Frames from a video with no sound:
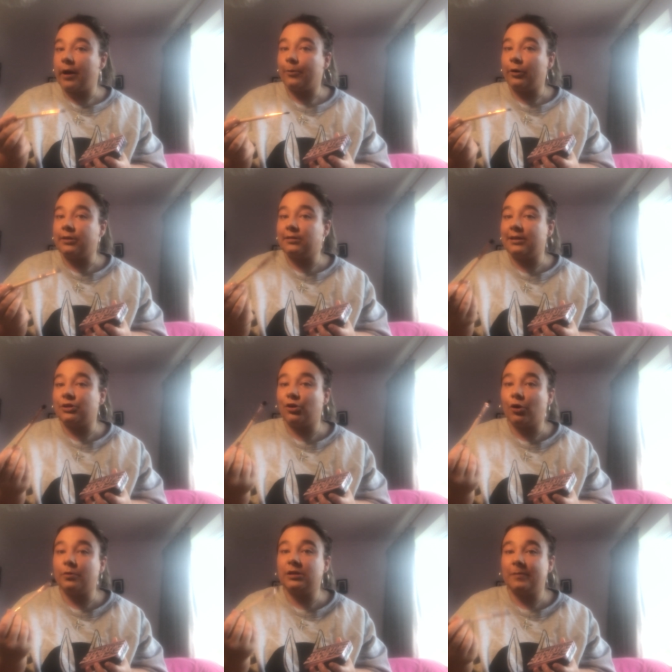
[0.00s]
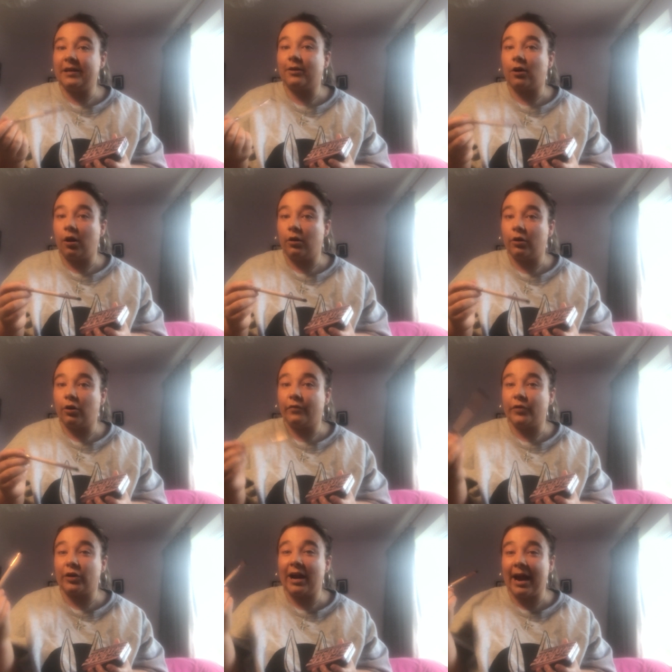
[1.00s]
eyebrows, they should always be the colour
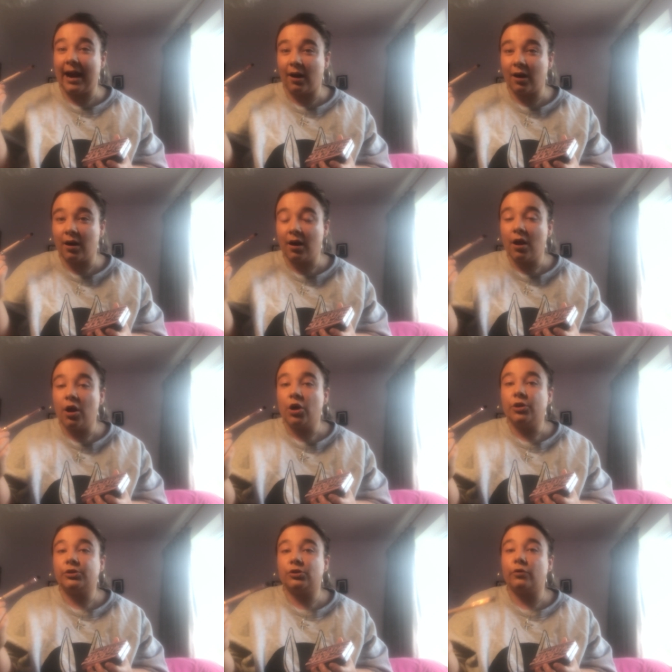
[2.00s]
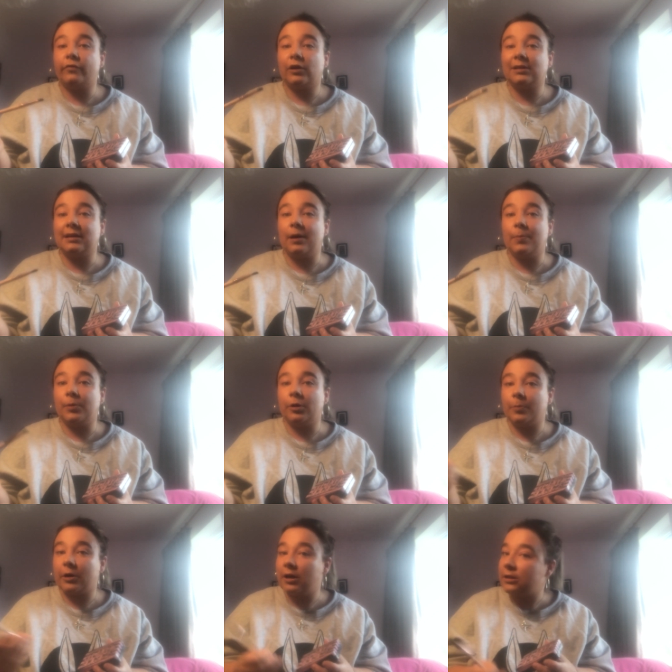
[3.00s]
of your hair. So for
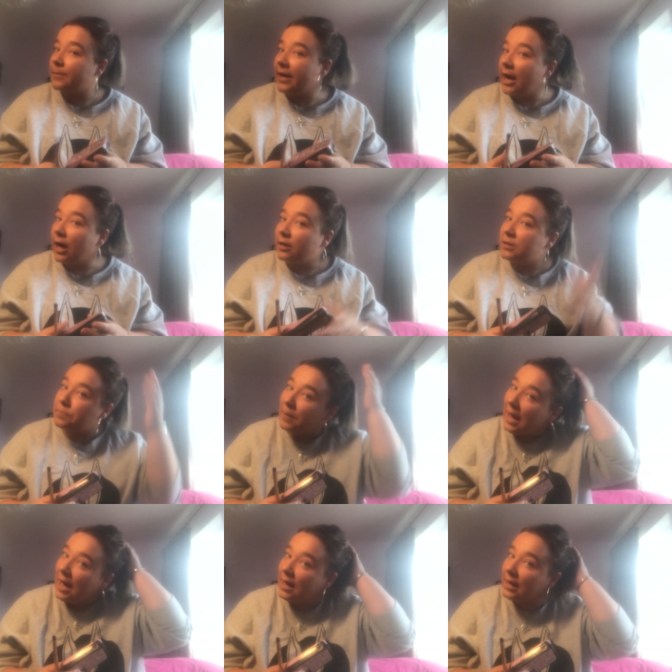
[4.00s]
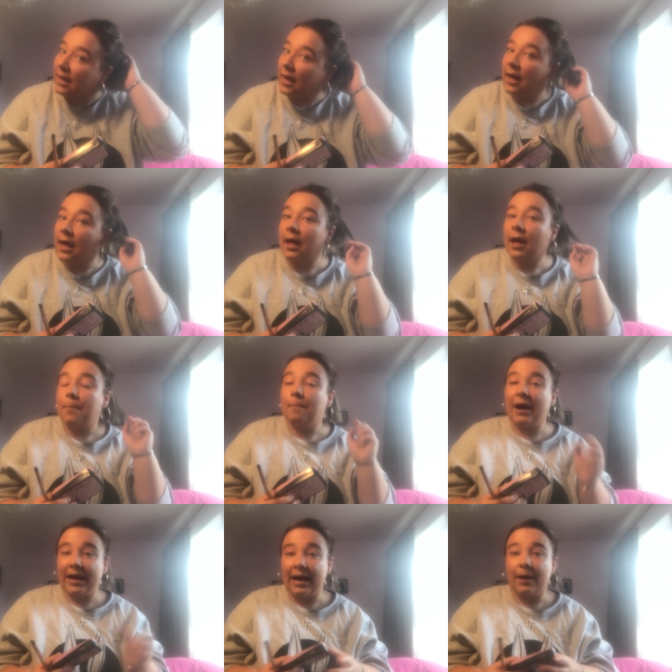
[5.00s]
example, because my hair is black,
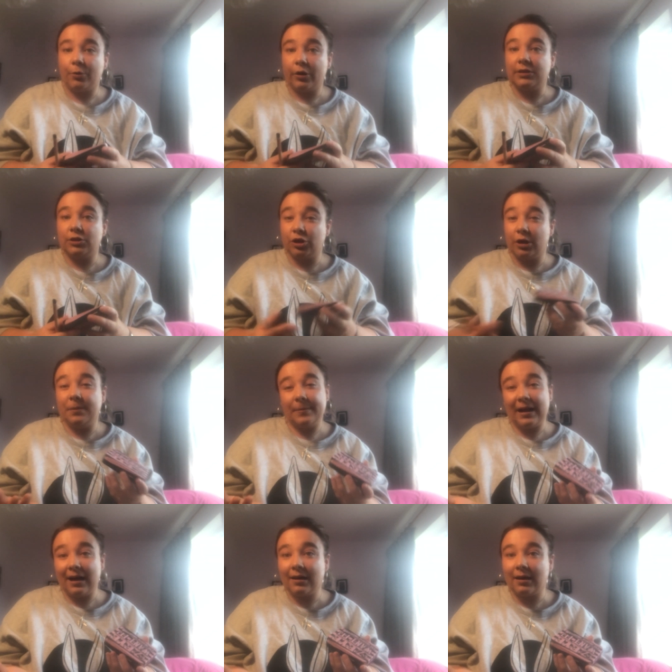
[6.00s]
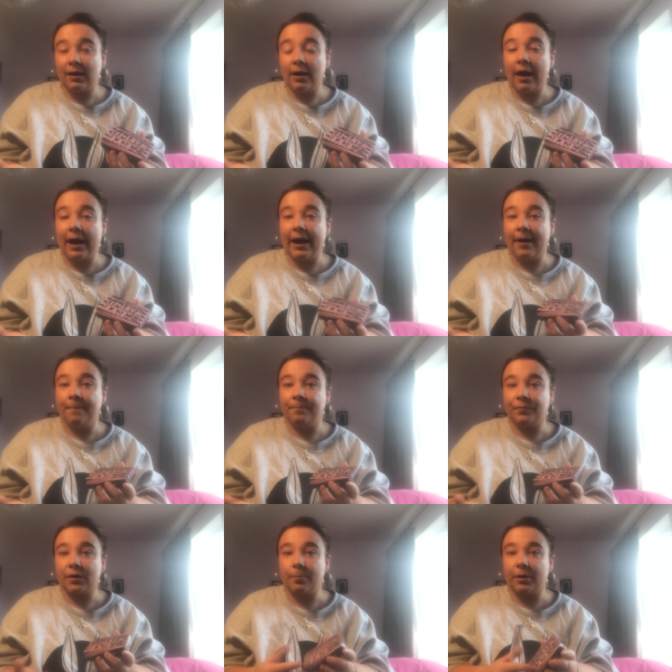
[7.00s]
my eyebrows should be black
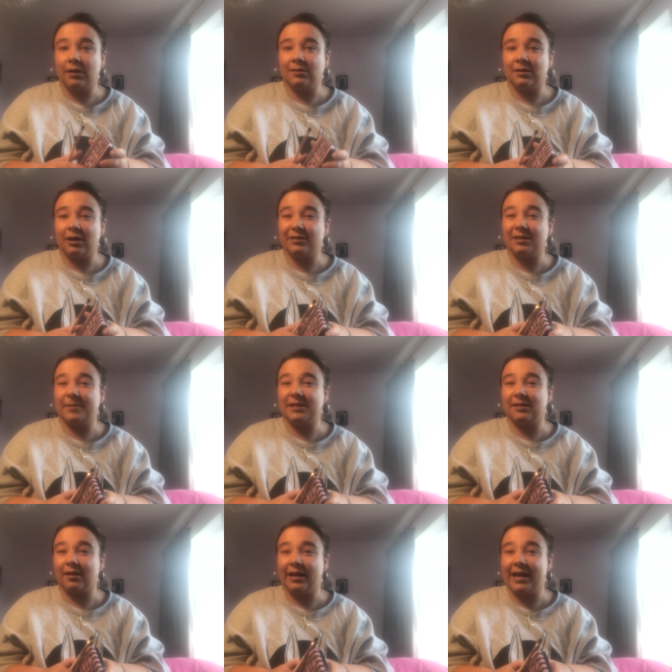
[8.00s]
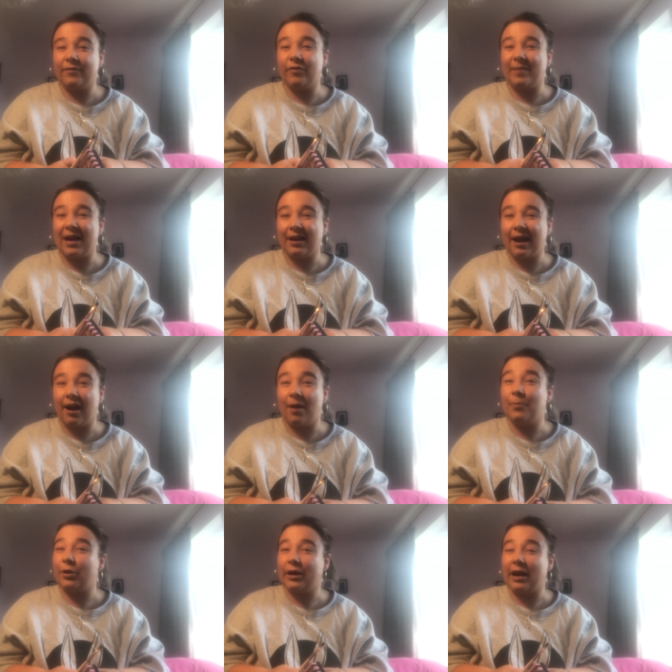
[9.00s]
um, because it looks a bit silly if you've black hair
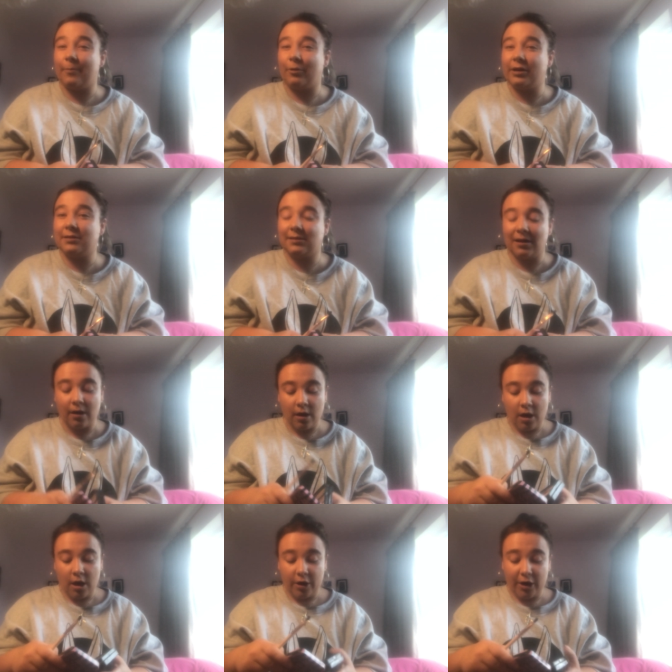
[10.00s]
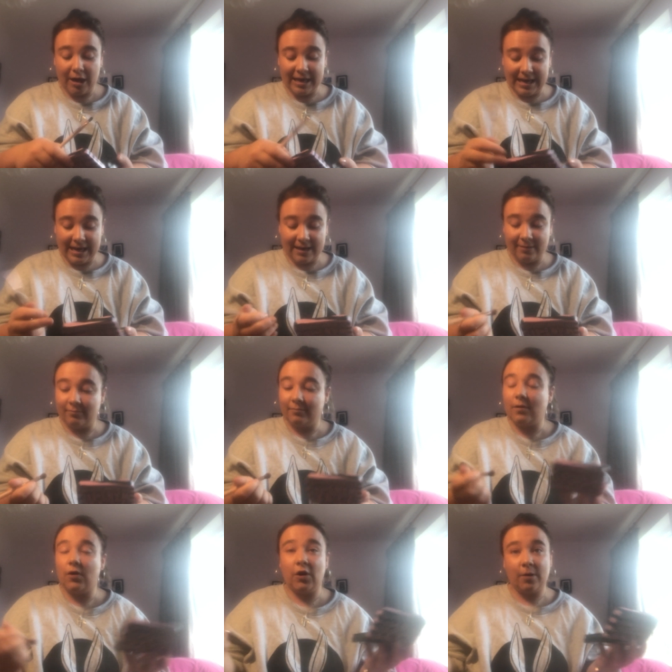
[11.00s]
and brown eyebrows. Now again,
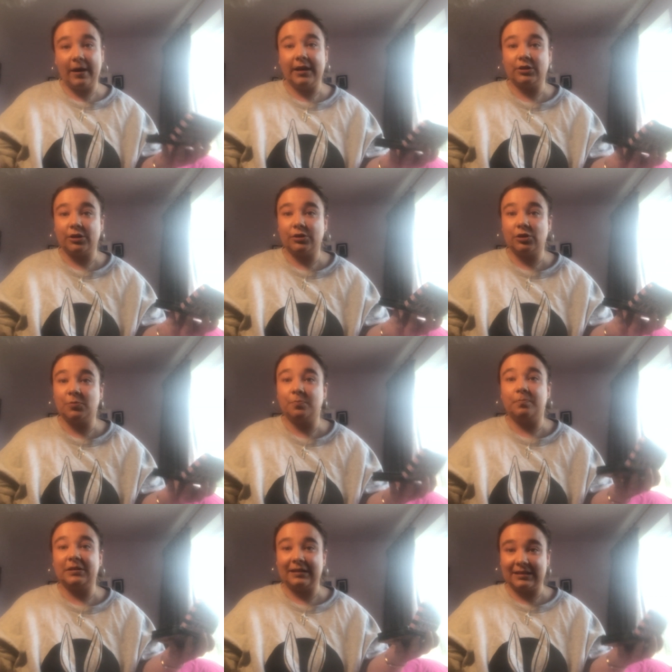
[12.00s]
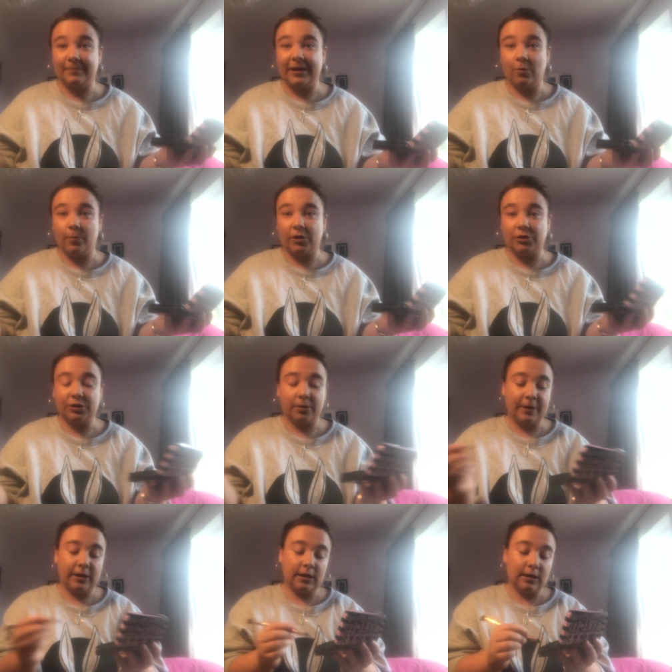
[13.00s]
who am I to judge? But that's my own personal
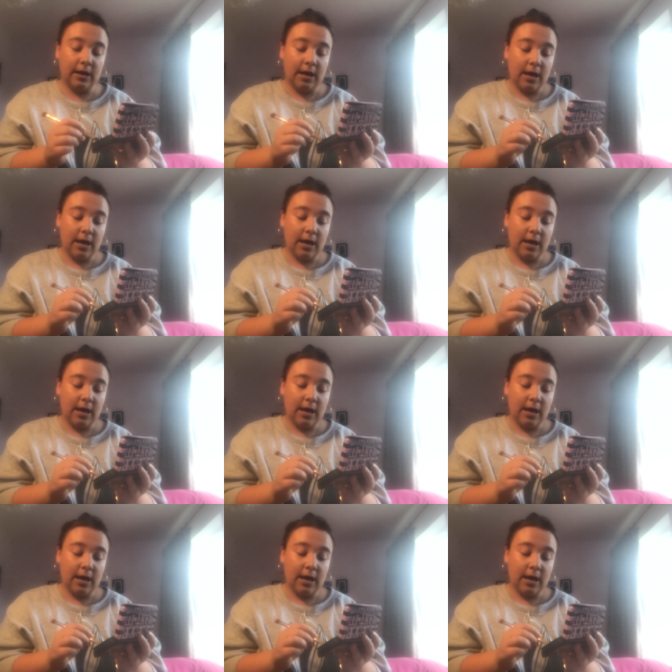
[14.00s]
opinion.